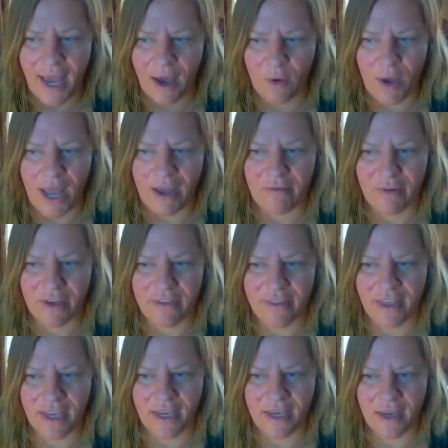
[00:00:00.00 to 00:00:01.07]
how
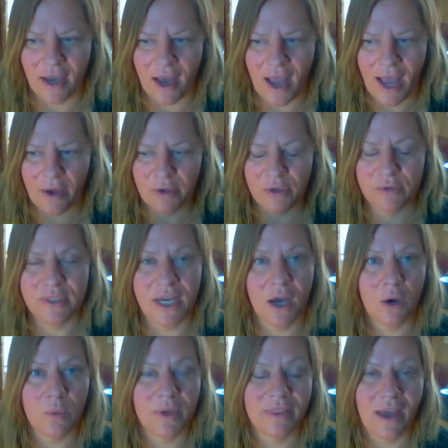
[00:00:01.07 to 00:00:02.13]
everything, how you
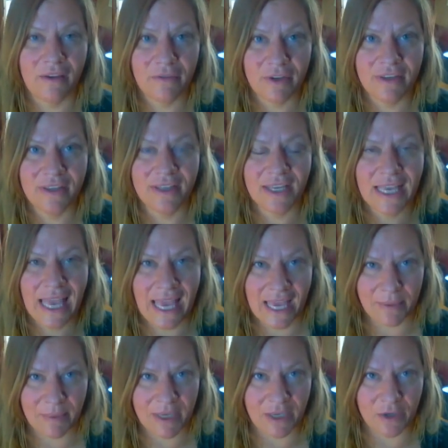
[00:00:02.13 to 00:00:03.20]
dealt with everything that
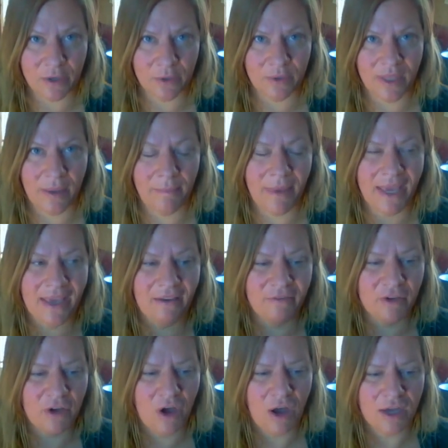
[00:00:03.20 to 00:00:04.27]
came at you that may
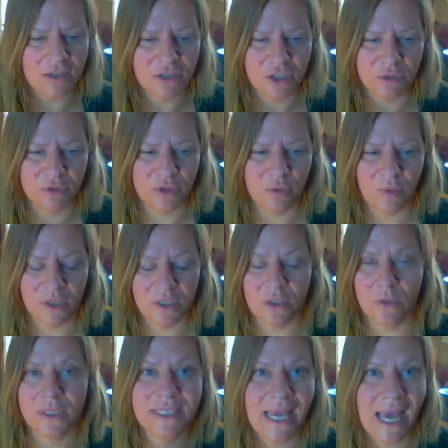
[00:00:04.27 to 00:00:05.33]
have caused you to want
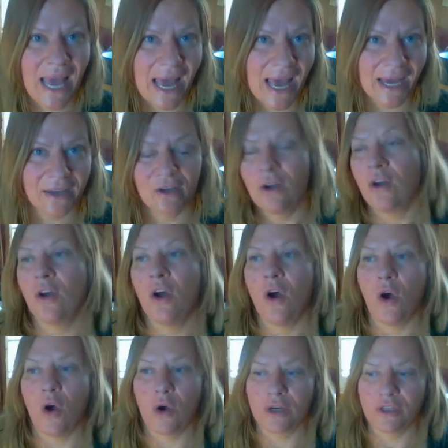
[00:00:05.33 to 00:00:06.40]
to attack
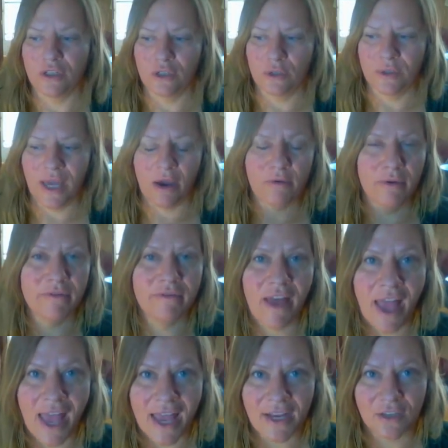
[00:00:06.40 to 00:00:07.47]
or to get
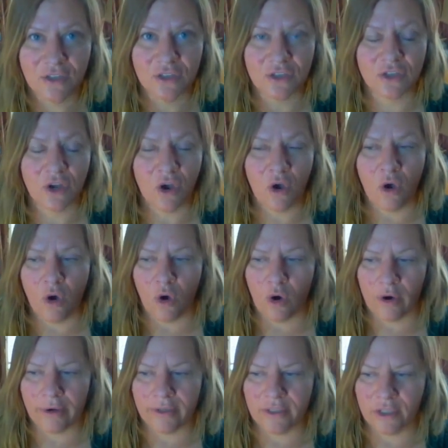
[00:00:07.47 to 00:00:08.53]
revenge
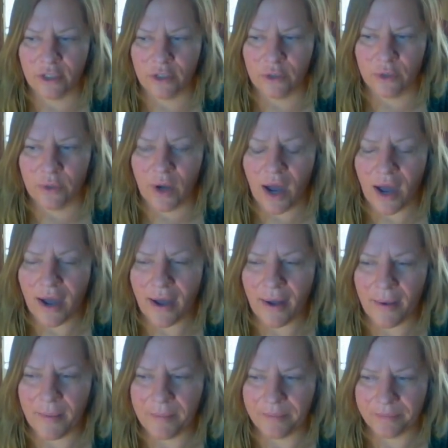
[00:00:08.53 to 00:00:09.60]
or to
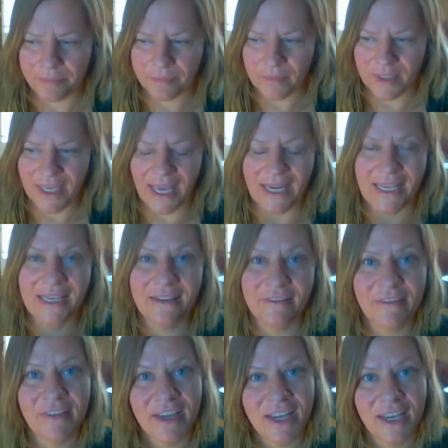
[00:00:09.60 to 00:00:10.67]
um, get
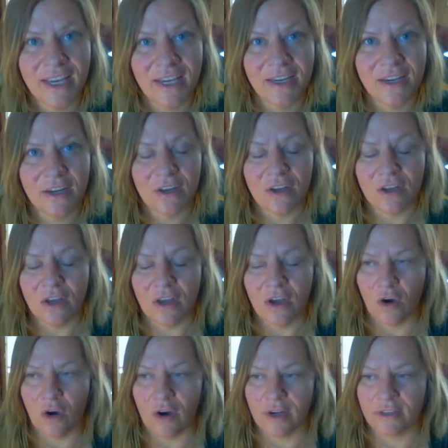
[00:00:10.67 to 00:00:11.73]
even
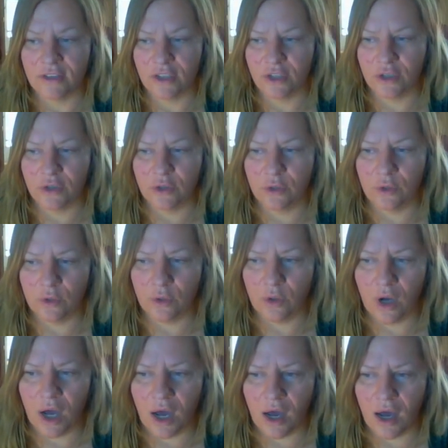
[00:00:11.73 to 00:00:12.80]
or to
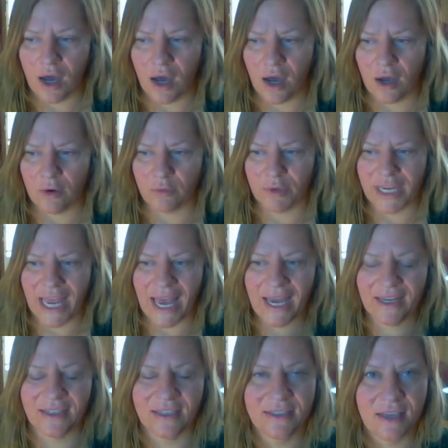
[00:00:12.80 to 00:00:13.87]
uh,
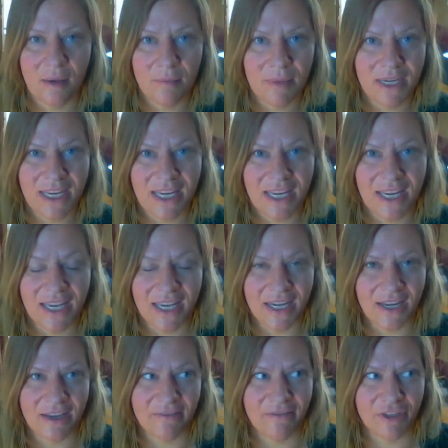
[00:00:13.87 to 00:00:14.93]
react to somebody in
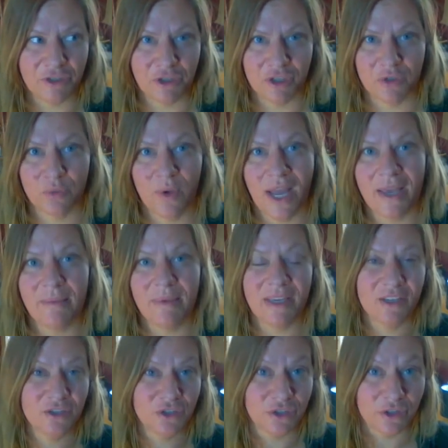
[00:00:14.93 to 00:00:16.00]
a vicious way
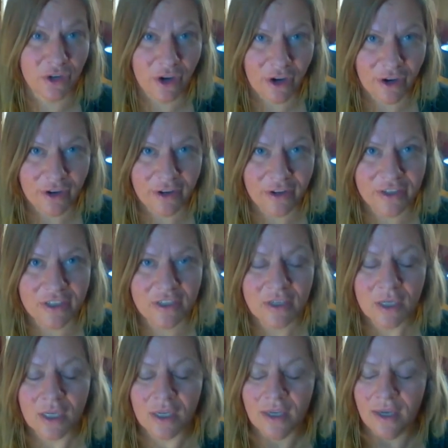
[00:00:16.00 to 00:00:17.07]
because you're hurt.
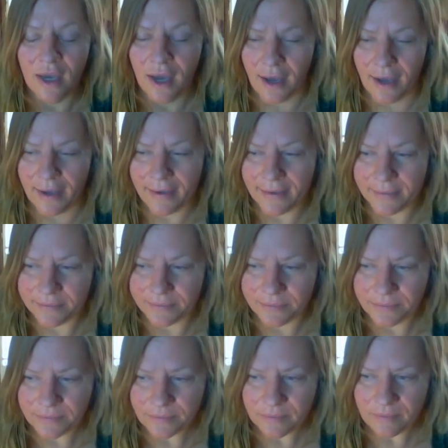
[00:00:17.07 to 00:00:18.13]

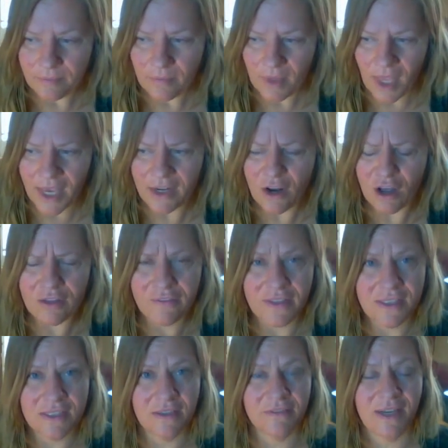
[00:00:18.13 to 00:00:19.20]
Um, and all of
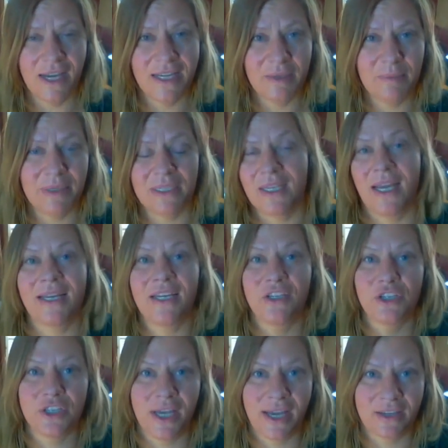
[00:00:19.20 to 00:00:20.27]
us have kind of been kind of
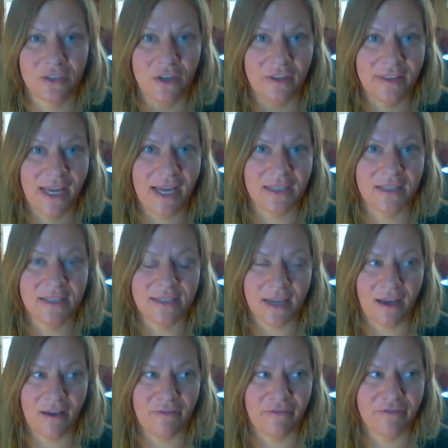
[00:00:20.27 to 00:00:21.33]
checked on that
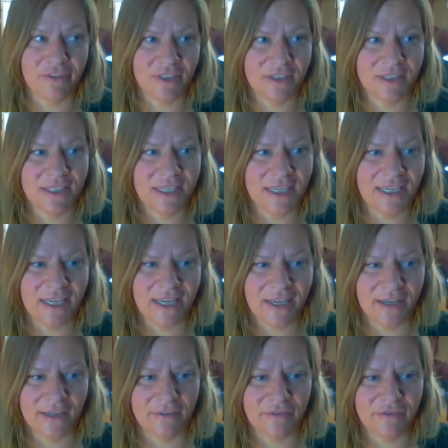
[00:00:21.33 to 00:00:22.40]
stuff to see
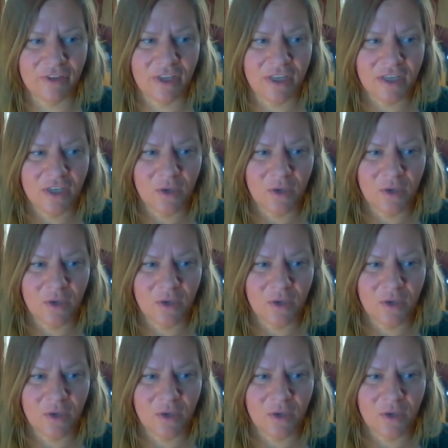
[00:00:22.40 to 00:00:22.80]
if